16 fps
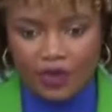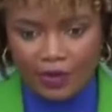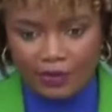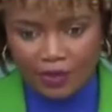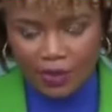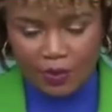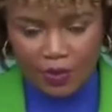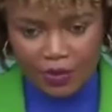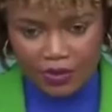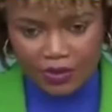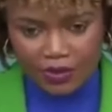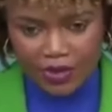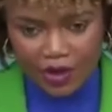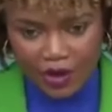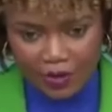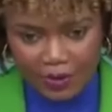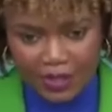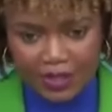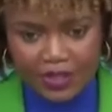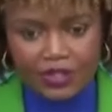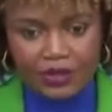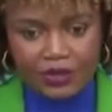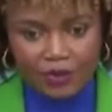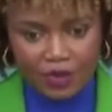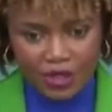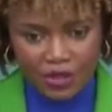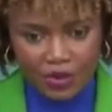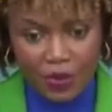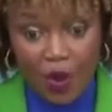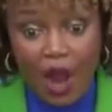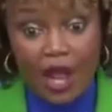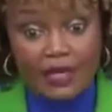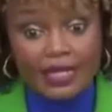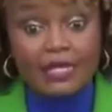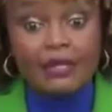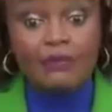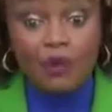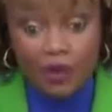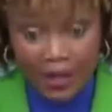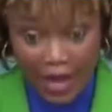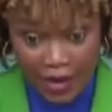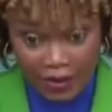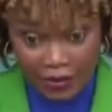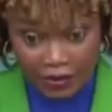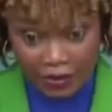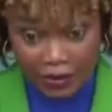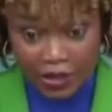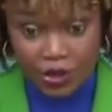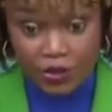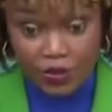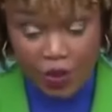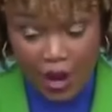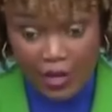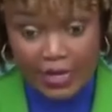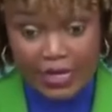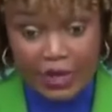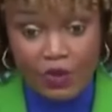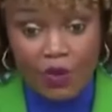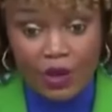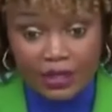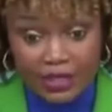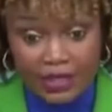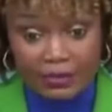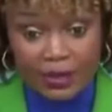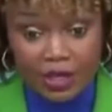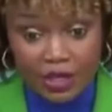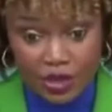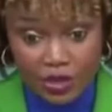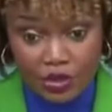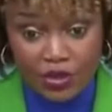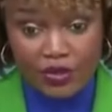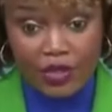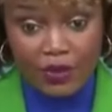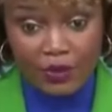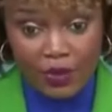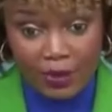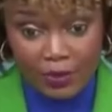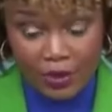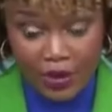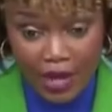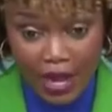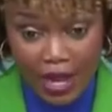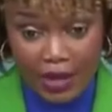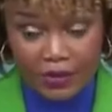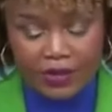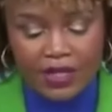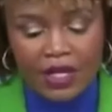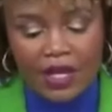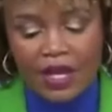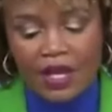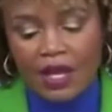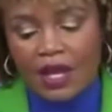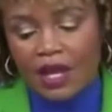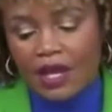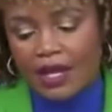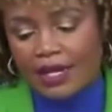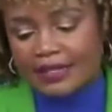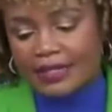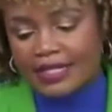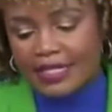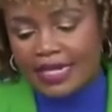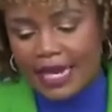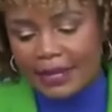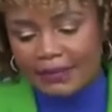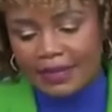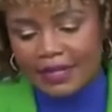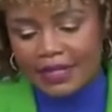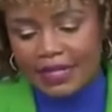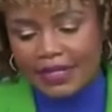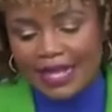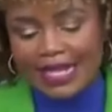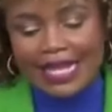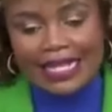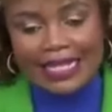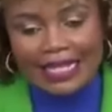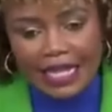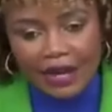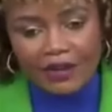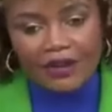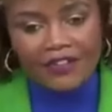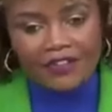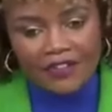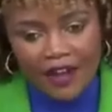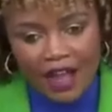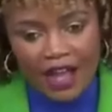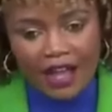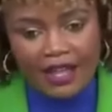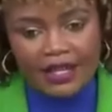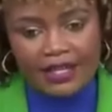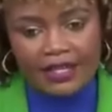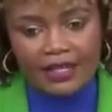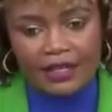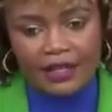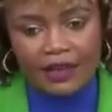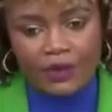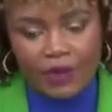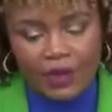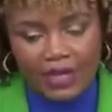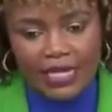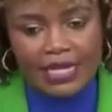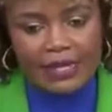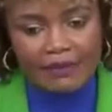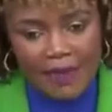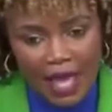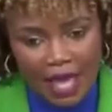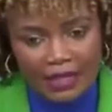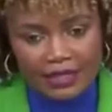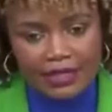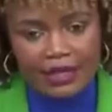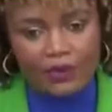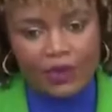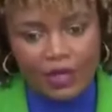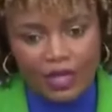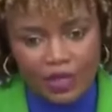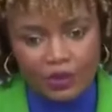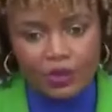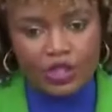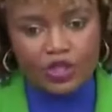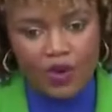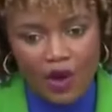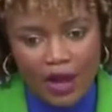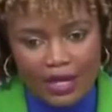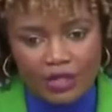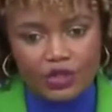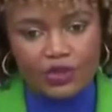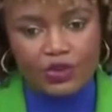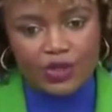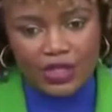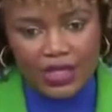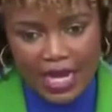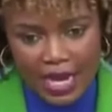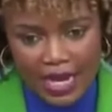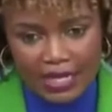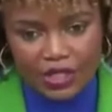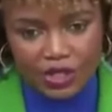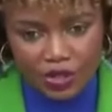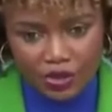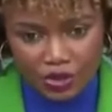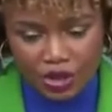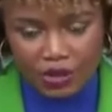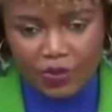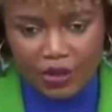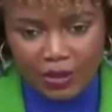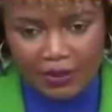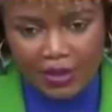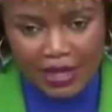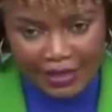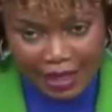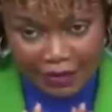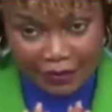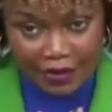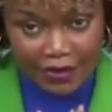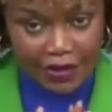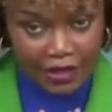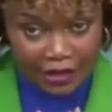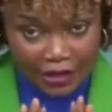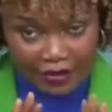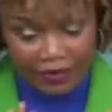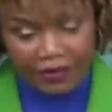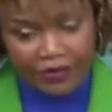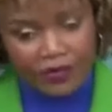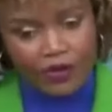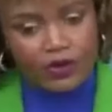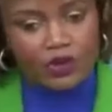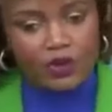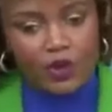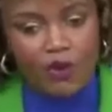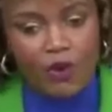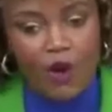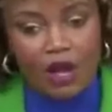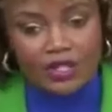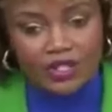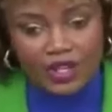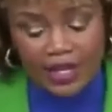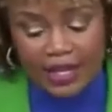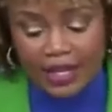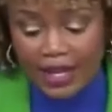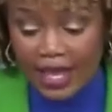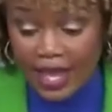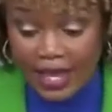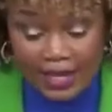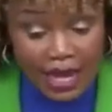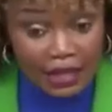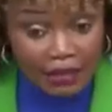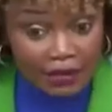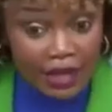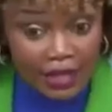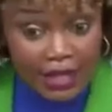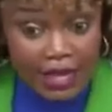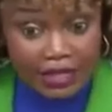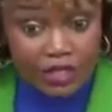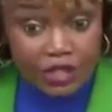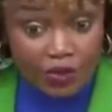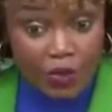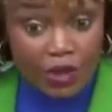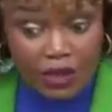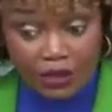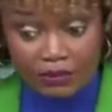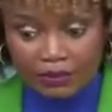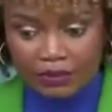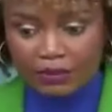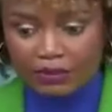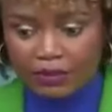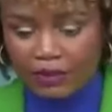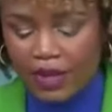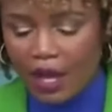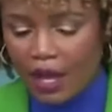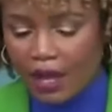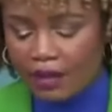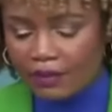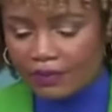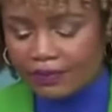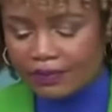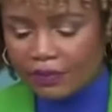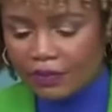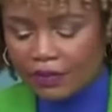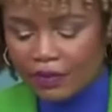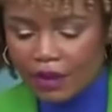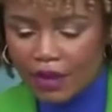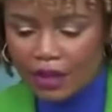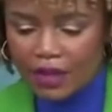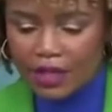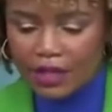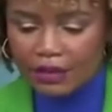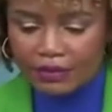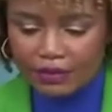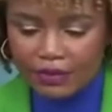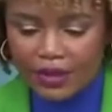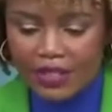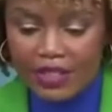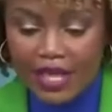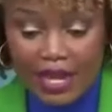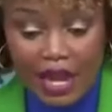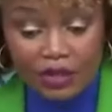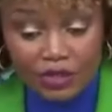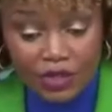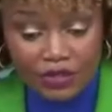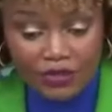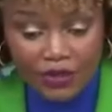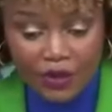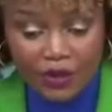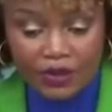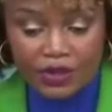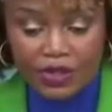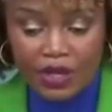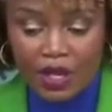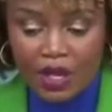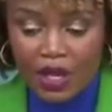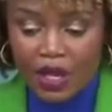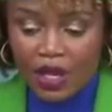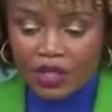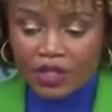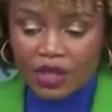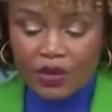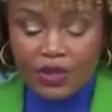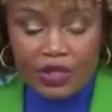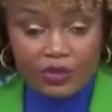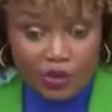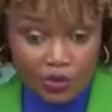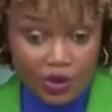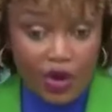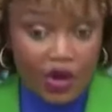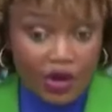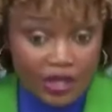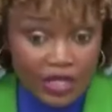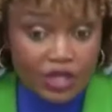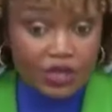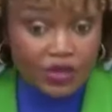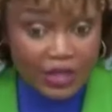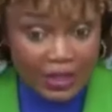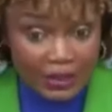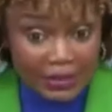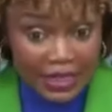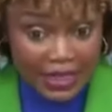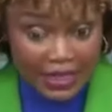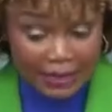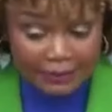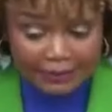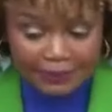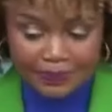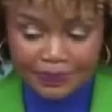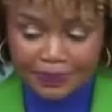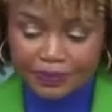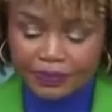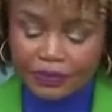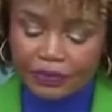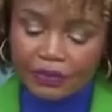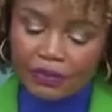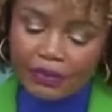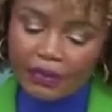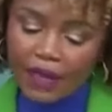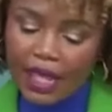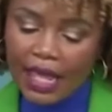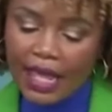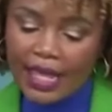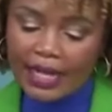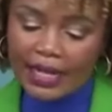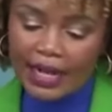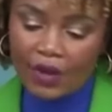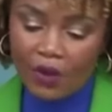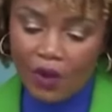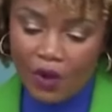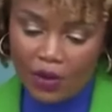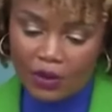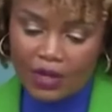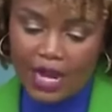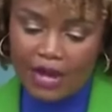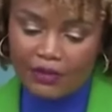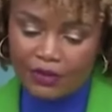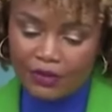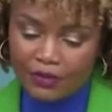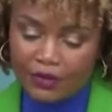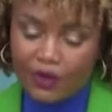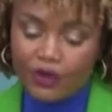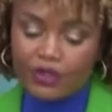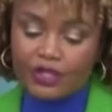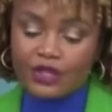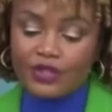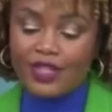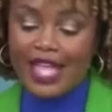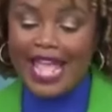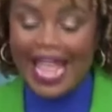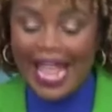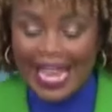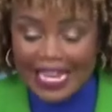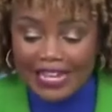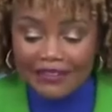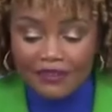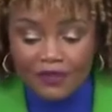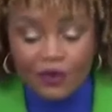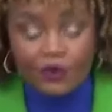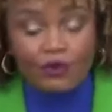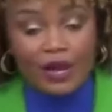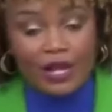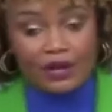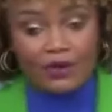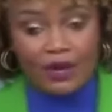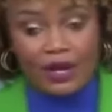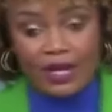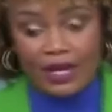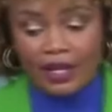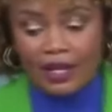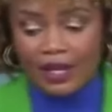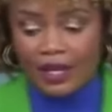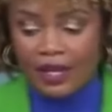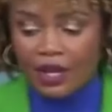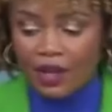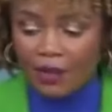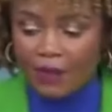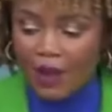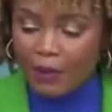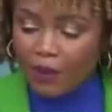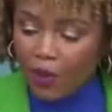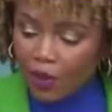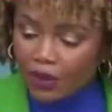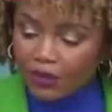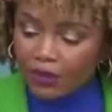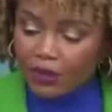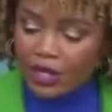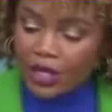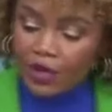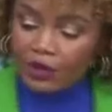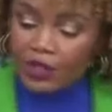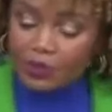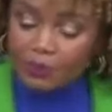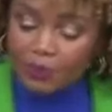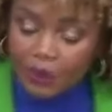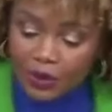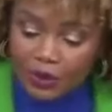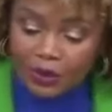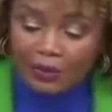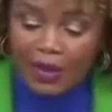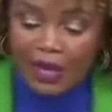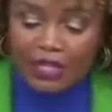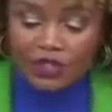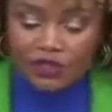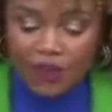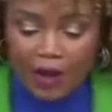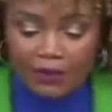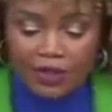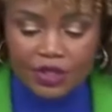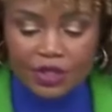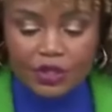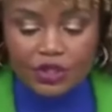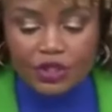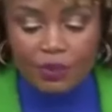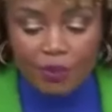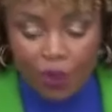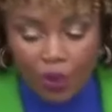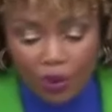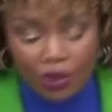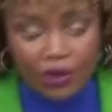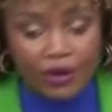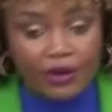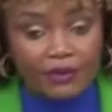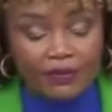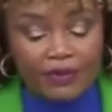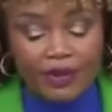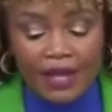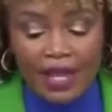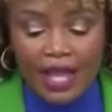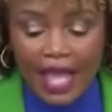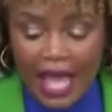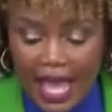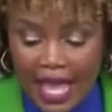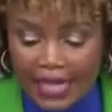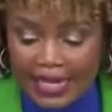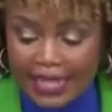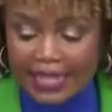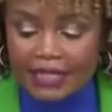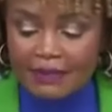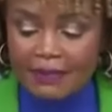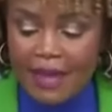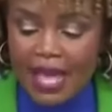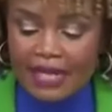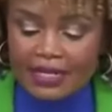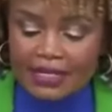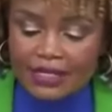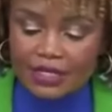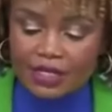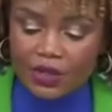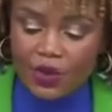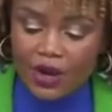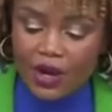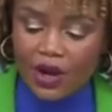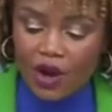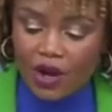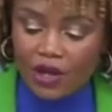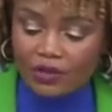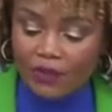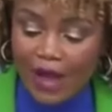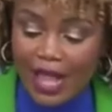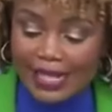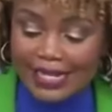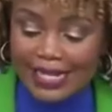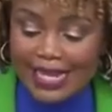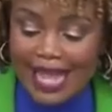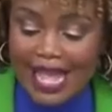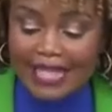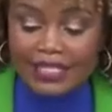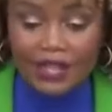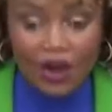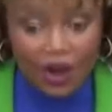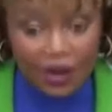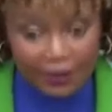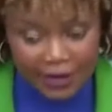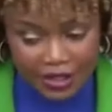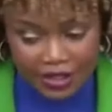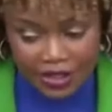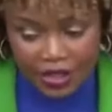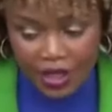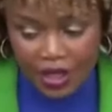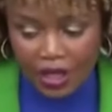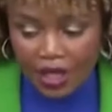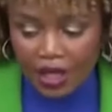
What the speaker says: Trump supporters garbage, which is why he put out, this is why he wanted to make sure that we put out a statement that clarified what he meant and what he was trying to say. And so just want to make that very clear for folks who are watching. And I just want to read that out to folks. So he was regarding to the comedian, and I quote, "I refer to the hateful rhetoric about Puerto Rico spewed by Trump's supporter at his Madison Square Garden rally as garbage,